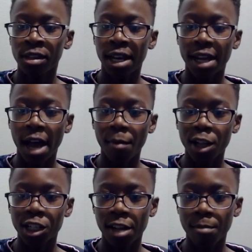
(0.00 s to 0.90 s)
and
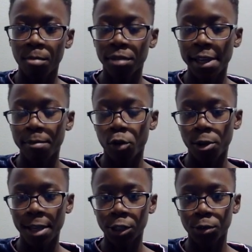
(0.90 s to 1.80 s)
Ahmad should have been playing more
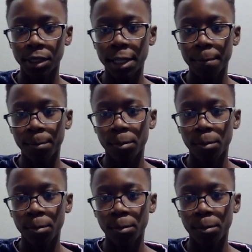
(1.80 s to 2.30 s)
centrally,